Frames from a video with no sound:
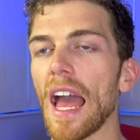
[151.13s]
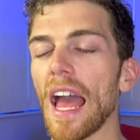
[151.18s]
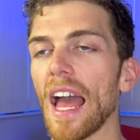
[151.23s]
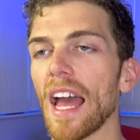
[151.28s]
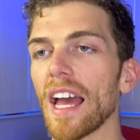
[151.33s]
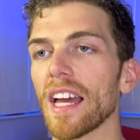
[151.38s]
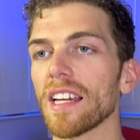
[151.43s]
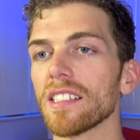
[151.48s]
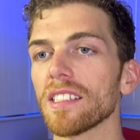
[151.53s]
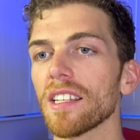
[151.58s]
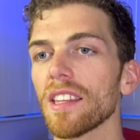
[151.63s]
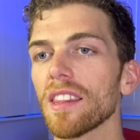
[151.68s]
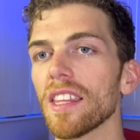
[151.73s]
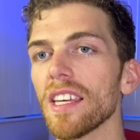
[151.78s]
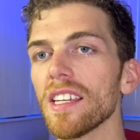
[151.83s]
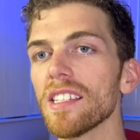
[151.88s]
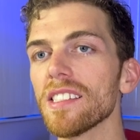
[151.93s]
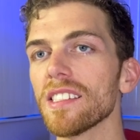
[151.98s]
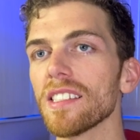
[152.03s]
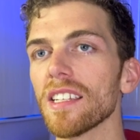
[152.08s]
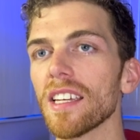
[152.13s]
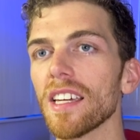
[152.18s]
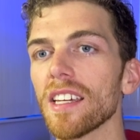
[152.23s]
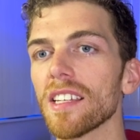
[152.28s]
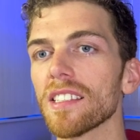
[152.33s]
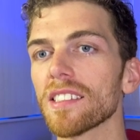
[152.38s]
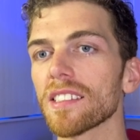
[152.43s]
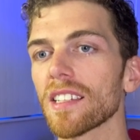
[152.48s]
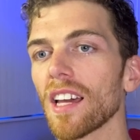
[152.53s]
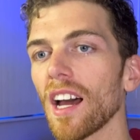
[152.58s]
And this
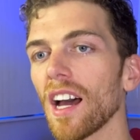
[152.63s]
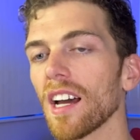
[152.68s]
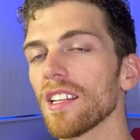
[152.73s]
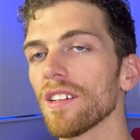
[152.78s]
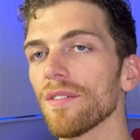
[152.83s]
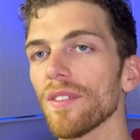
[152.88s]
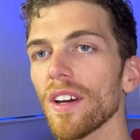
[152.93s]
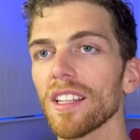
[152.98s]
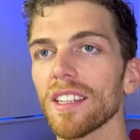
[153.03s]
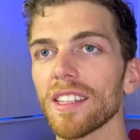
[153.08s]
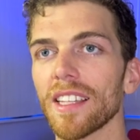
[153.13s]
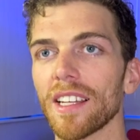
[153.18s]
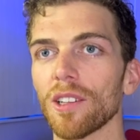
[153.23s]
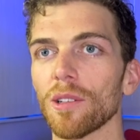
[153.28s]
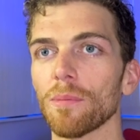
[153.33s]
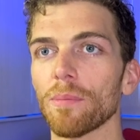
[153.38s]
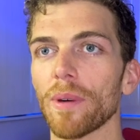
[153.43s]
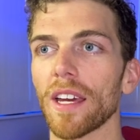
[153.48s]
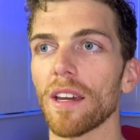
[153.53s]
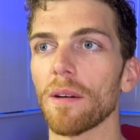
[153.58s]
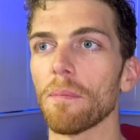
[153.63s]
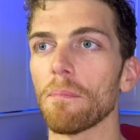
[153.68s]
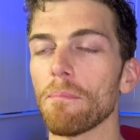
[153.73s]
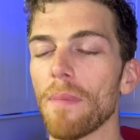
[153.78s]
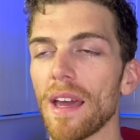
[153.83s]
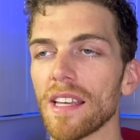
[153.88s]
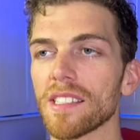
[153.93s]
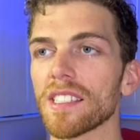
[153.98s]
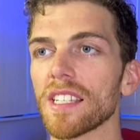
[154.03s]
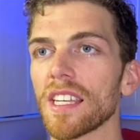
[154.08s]
is kind of a little bit
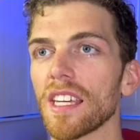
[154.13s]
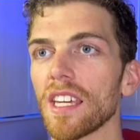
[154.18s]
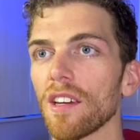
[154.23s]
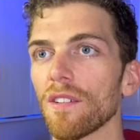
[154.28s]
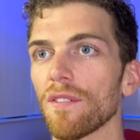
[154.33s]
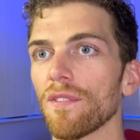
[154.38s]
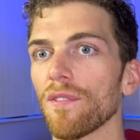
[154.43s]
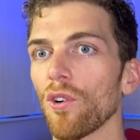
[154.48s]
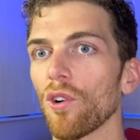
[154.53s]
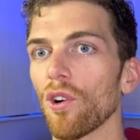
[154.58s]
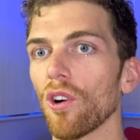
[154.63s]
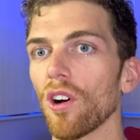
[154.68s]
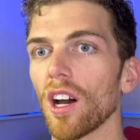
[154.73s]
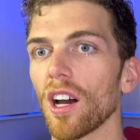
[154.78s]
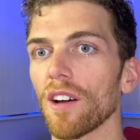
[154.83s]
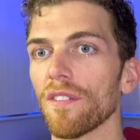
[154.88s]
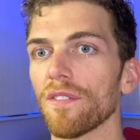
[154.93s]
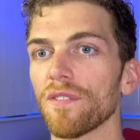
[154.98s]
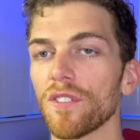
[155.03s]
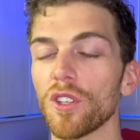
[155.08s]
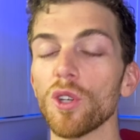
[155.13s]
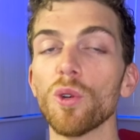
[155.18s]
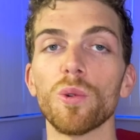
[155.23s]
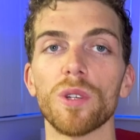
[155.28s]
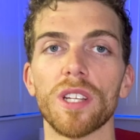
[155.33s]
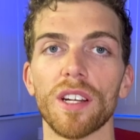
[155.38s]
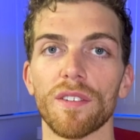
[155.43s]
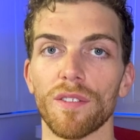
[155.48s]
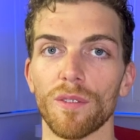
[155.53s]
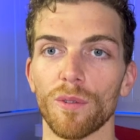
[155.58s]
messy for a
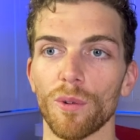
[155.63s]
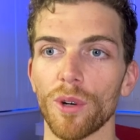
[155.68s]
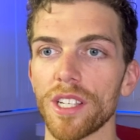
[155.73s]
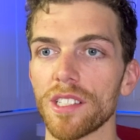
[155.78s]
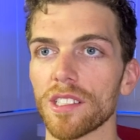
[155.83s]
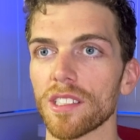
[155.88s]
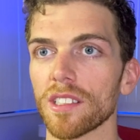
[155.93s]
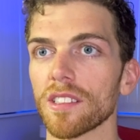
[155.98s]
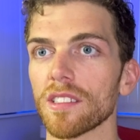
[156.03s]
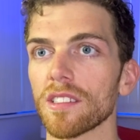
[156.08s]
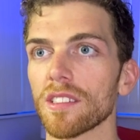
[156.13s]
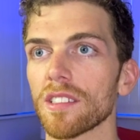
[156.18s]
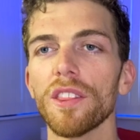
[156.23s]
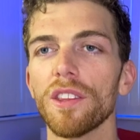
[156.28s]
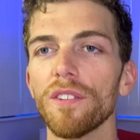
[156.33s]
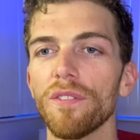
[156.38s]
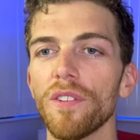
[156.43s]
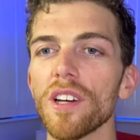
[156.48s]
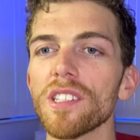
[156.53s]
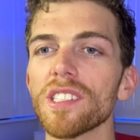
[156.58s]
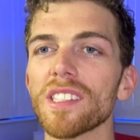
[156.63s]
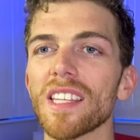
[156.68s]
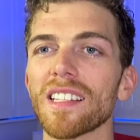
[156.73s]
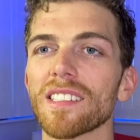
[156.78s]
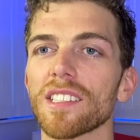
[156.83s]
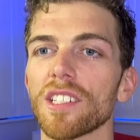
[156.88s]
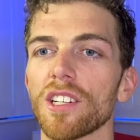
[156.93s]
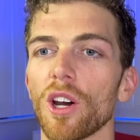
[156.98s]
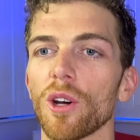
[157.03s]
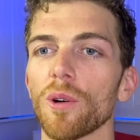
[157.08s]
few different reasons. The first
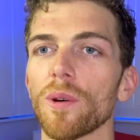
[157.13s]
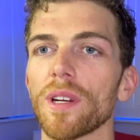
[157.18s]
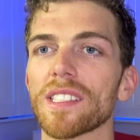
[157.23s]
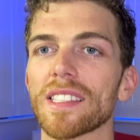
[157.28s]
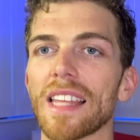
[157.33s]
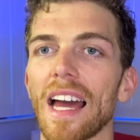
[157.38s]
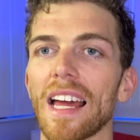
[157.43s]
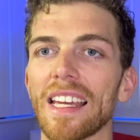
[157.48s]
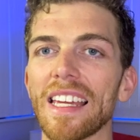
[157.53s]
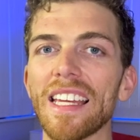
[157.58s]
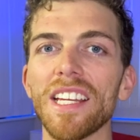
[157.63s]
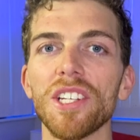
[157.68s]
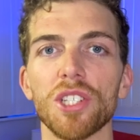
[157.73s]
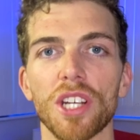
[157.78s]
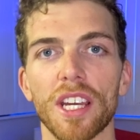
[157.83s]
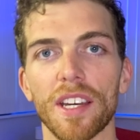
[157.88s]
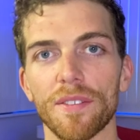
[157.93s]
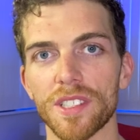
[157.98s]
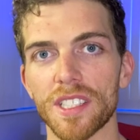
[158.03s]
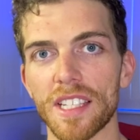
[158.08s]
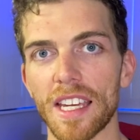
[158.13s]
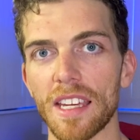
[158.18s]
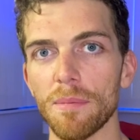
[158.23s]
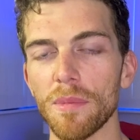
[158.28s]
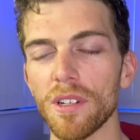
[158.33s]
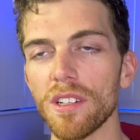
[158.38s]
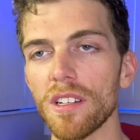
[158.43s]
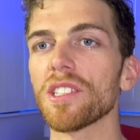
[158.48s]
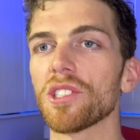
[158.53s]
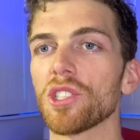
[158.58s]
thing to note is that each if
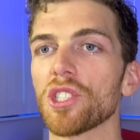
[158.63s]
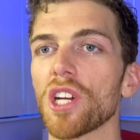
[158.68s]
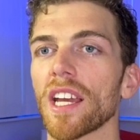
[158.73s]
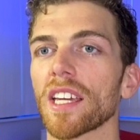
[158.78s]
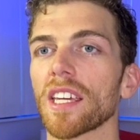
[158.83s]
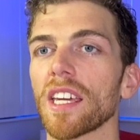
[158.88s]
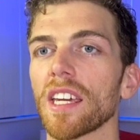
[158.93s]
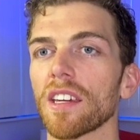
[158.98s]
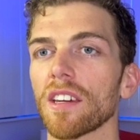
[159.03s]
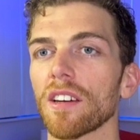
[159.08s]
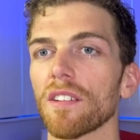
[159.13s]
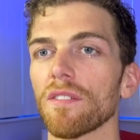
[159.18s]
statement is checking